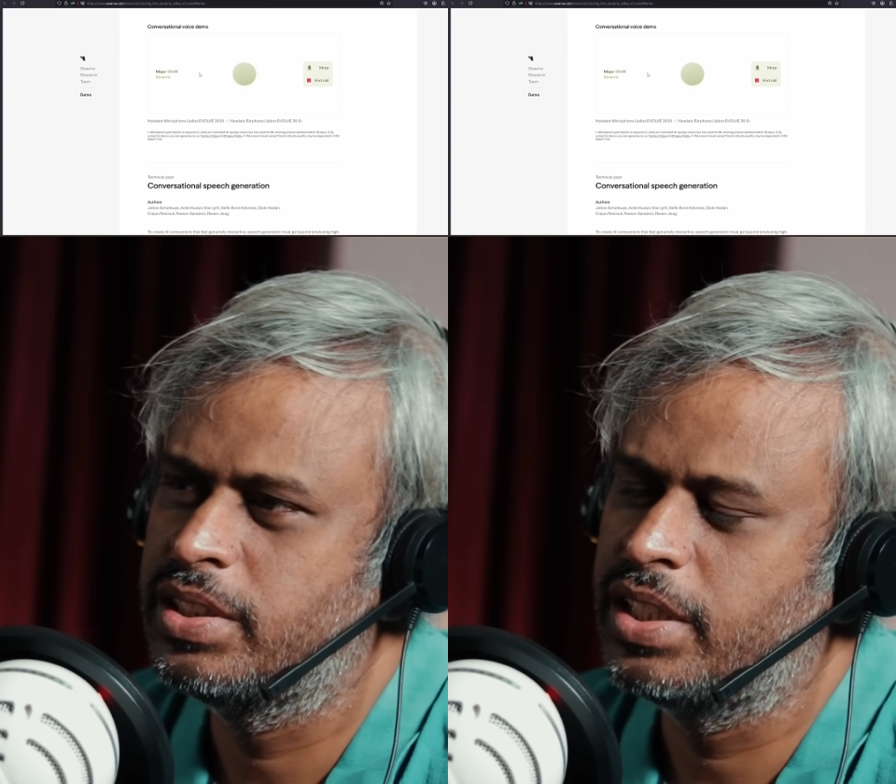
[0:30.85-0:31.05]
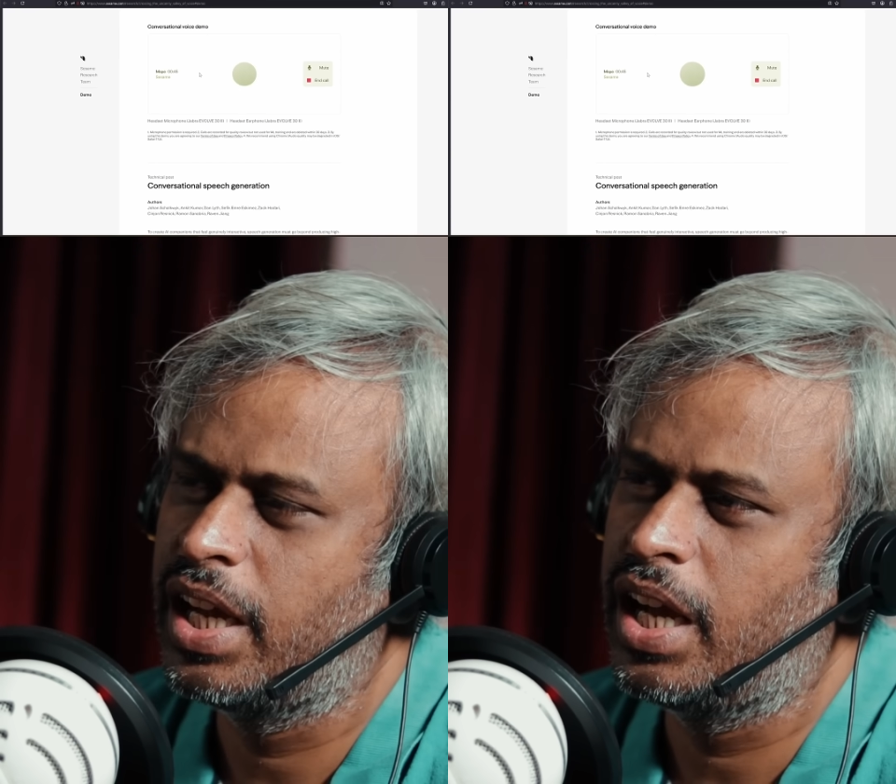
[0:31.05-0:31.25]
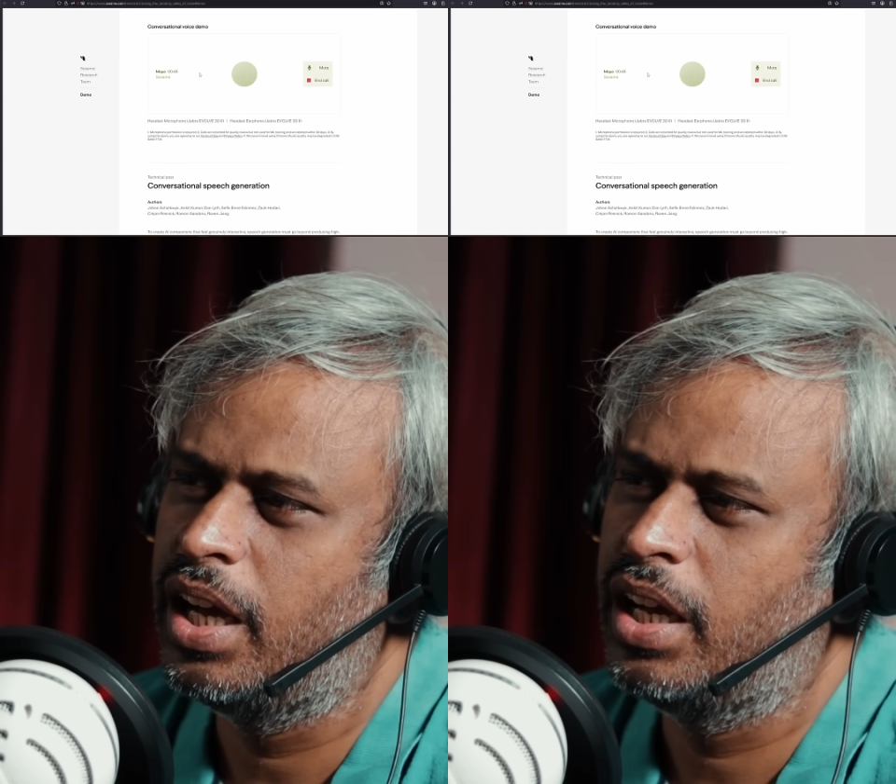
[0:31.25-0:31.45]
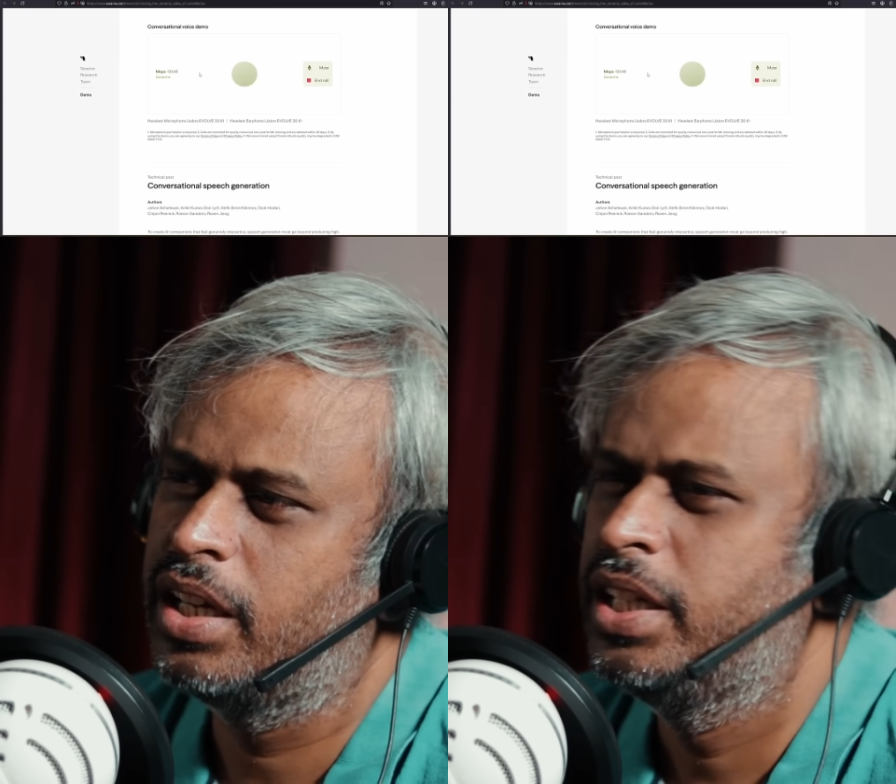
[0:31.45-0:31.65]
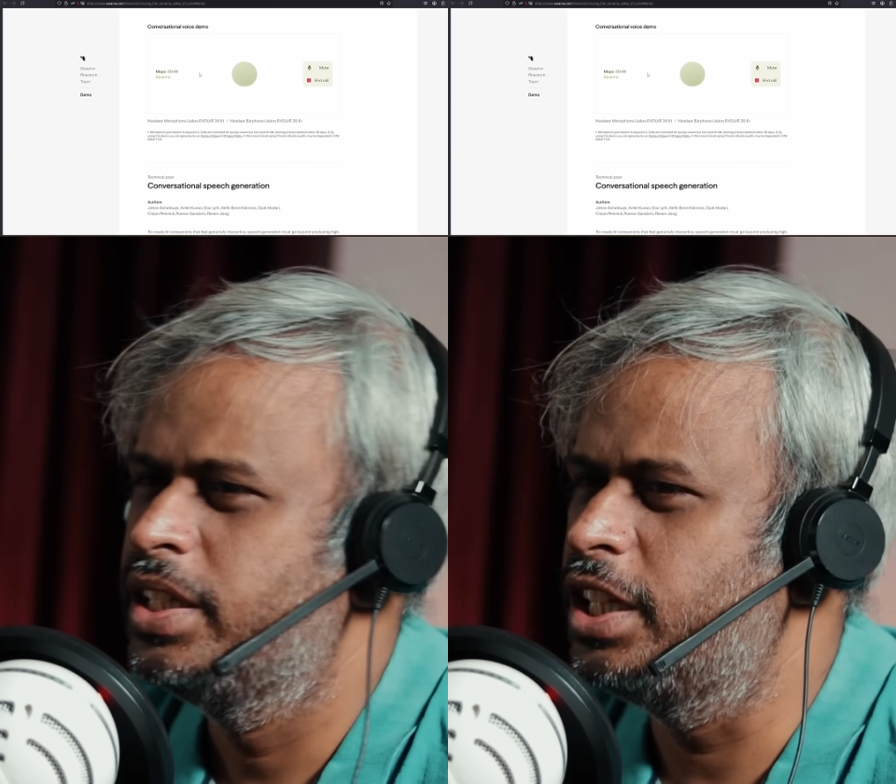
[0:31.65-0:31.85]

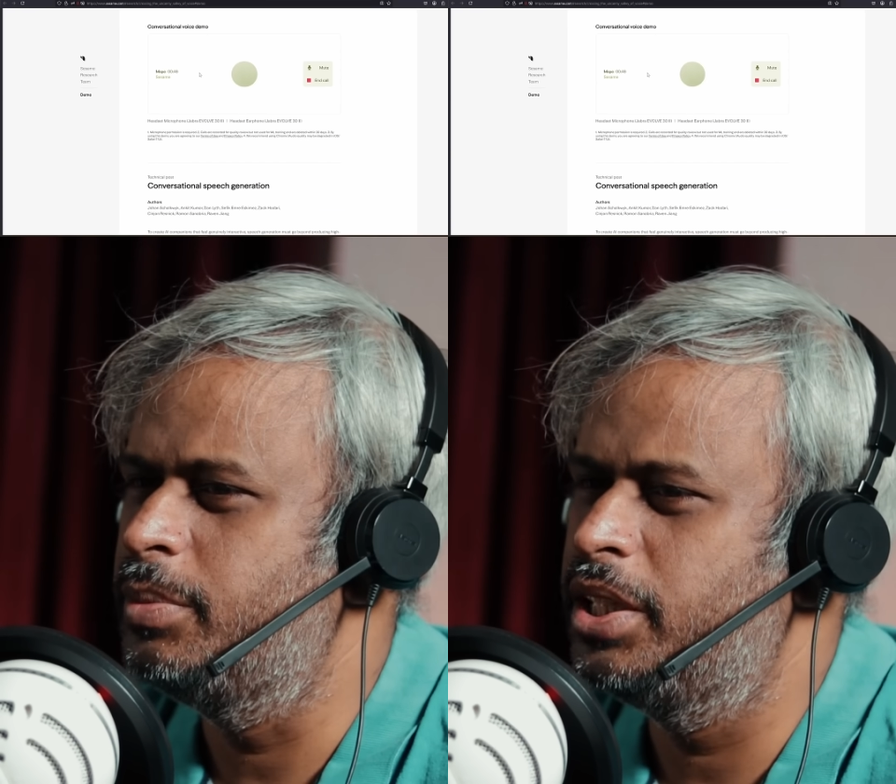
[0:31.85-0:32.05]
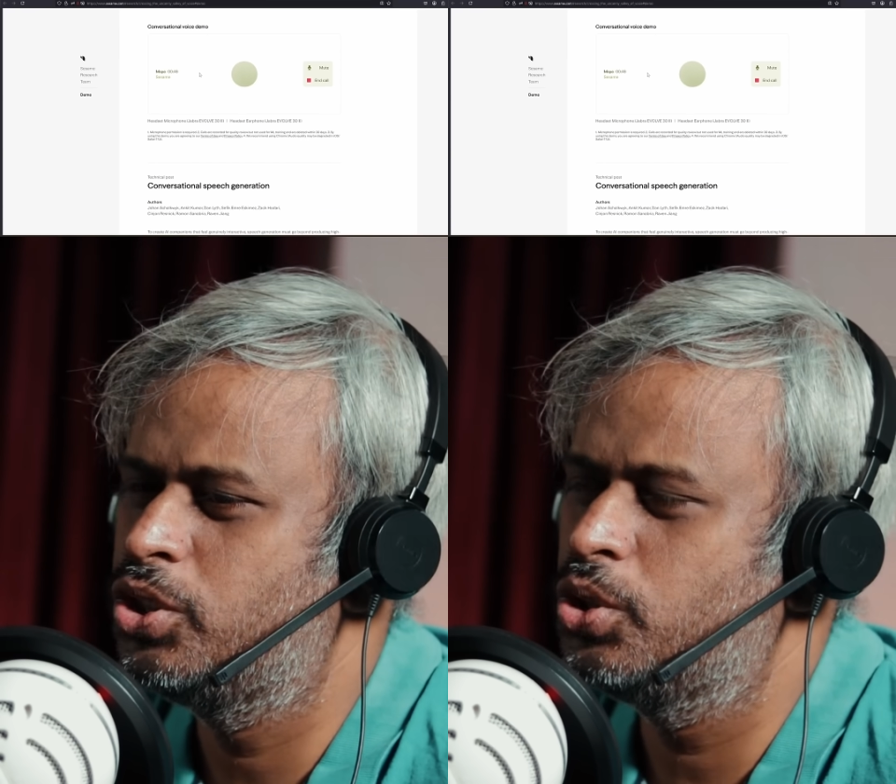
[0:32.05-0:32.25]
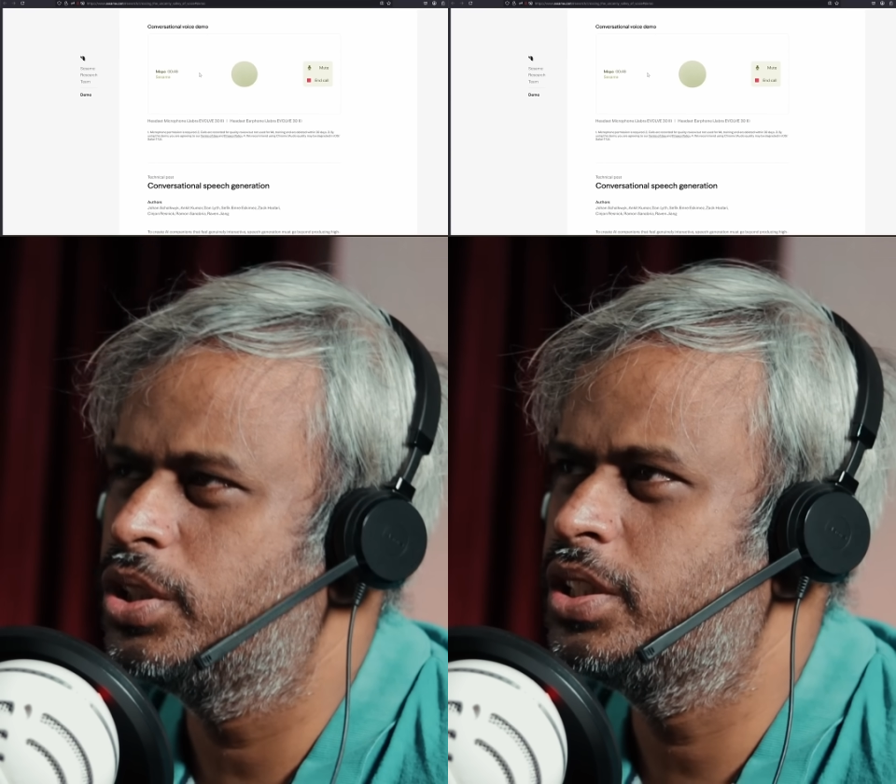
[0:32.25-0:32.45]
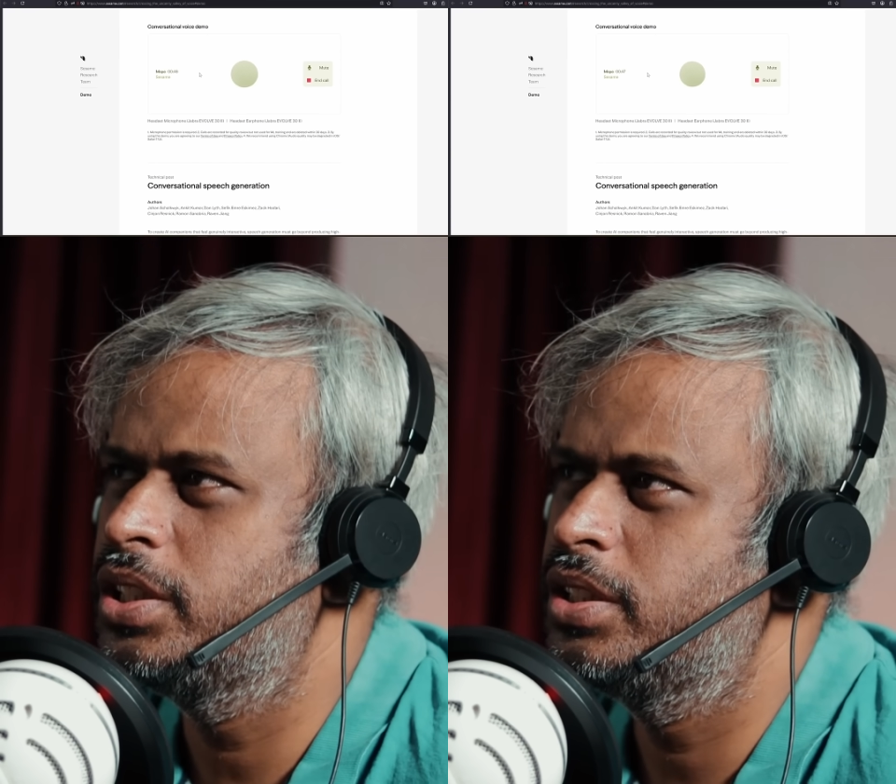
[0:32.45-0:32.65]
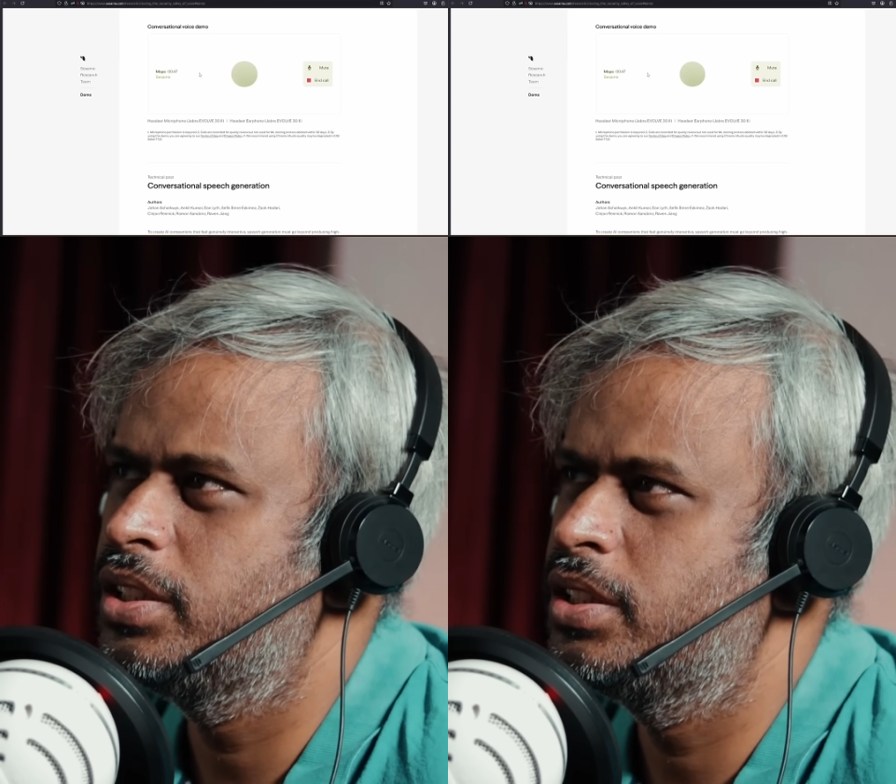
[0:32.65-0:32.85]
Yeah. Tell me a joke.